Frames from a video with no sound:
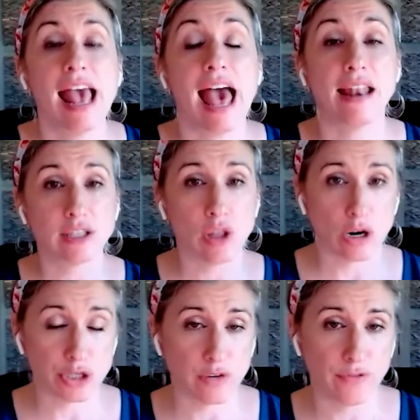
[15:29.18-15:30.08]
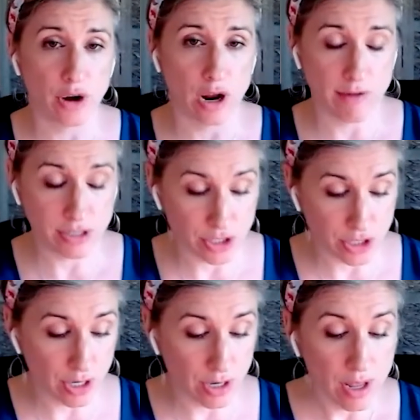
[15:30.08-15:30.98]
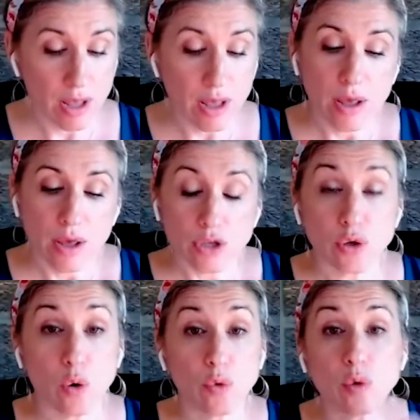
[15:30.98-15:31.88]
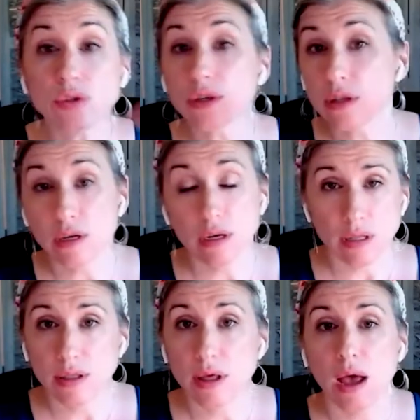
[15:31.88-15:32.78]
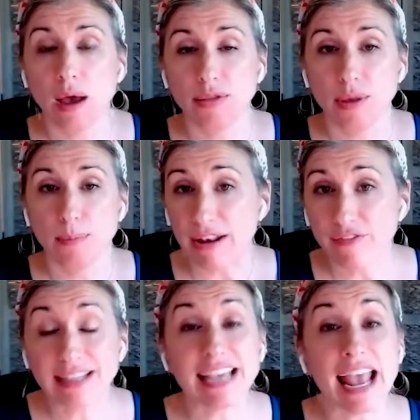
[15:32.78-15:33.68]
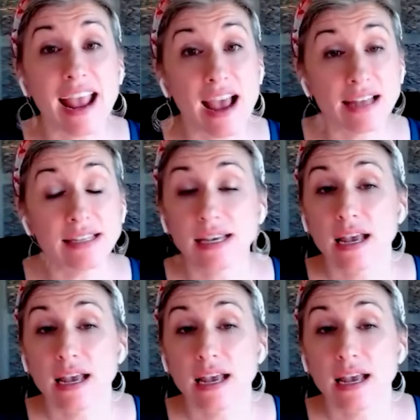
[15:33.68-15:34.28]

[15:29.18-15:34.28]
and it's larger if you're unregistered. So those are the benefits. And